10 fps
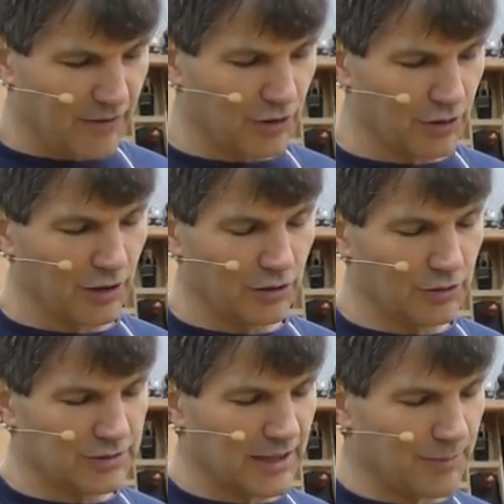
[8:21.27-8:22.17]
you're going to
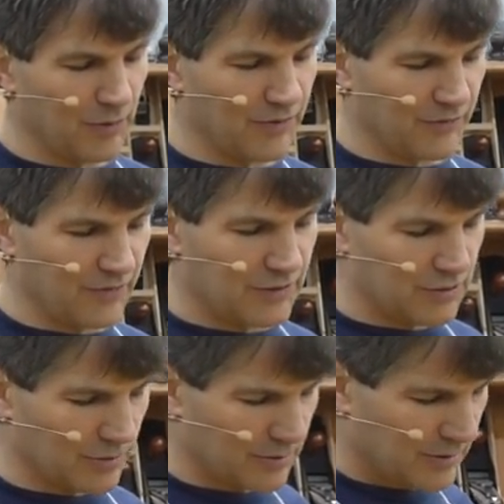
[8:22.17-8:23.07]
lose that perfect fit
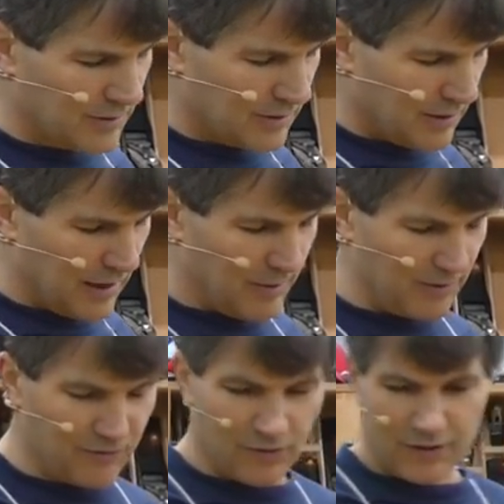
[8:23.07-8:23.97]
you're
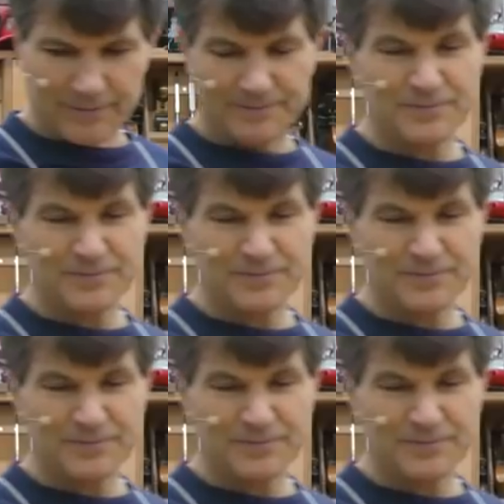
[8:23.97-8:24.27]
aiming for.